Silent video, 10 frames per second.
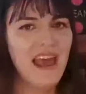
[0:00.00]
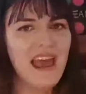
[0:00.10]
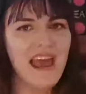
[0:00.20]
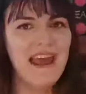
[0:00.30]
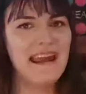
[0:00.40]

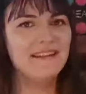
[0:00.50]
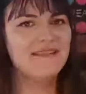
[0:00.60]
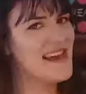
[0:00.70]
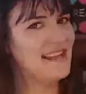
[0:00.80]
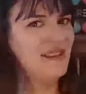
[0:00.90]
and
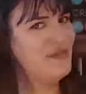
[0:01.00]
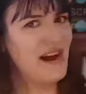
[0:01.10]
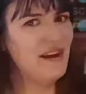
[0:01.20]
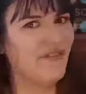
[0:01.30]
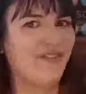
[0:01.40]
their
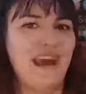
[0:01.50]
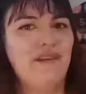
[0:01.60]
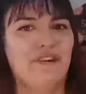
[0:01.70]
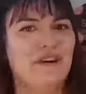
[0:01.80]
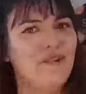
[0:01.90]
divine favor,